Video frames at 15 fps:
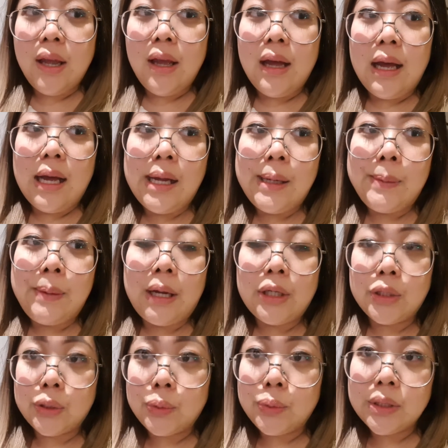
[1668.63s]
I
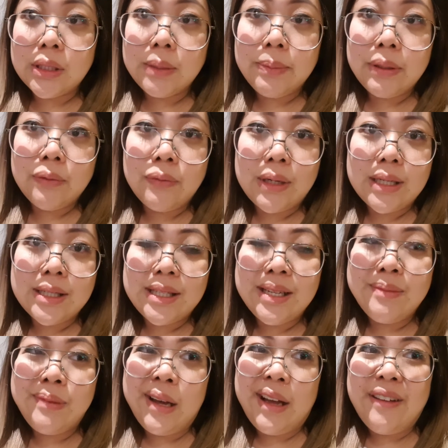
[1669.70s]
should really be
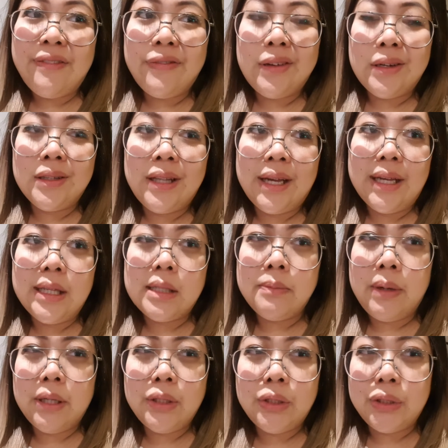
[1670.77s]
resting. But I feel like it's
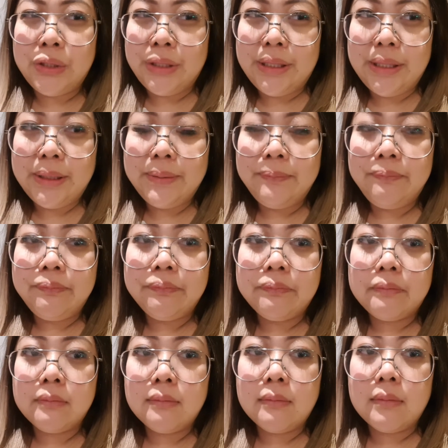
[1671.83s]
my
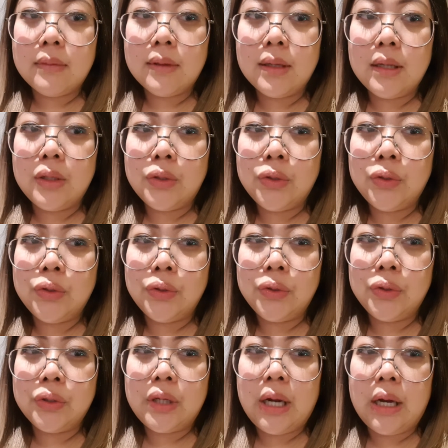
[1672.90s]
duty
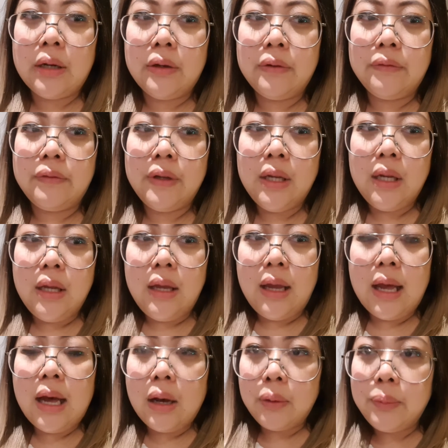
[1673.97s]
to kind of
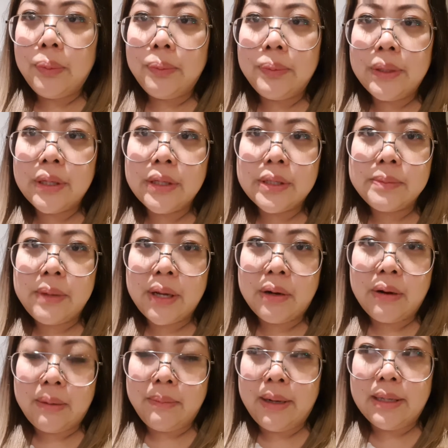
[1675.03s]
help, because my
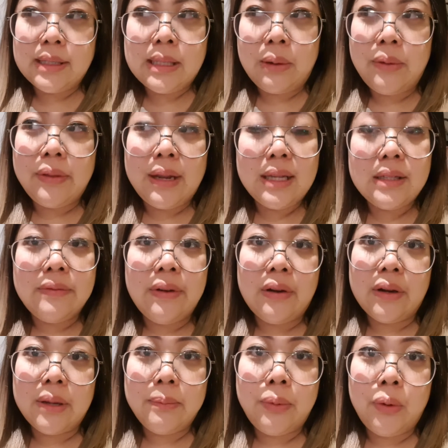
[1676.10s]
grandma is someone that is
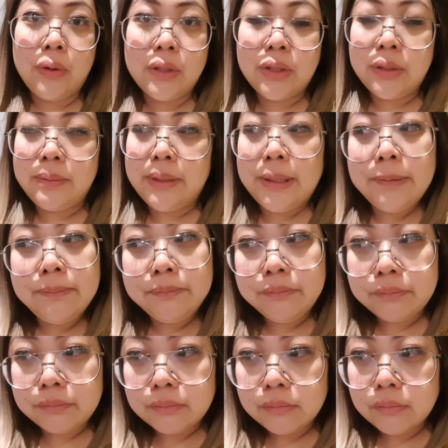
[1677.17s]
very important to me.
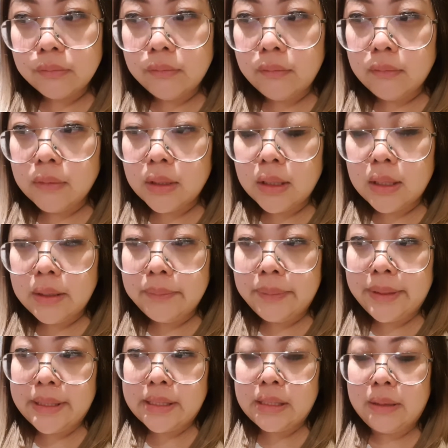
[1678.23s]
But
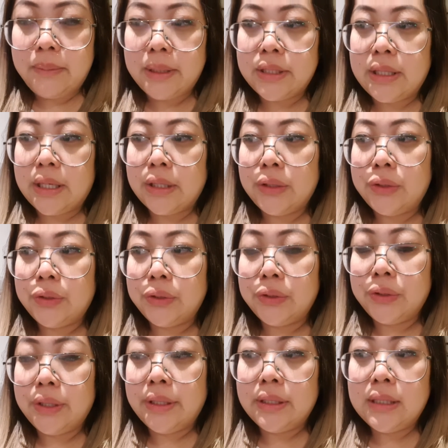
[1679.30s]
there's not much I can
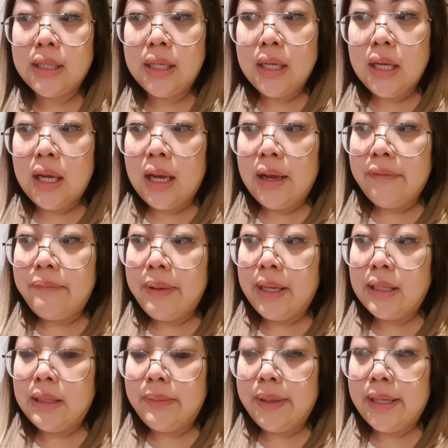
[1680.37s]
do, and I've
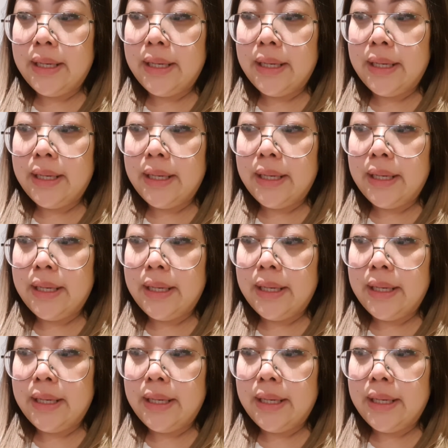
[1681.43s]
barely been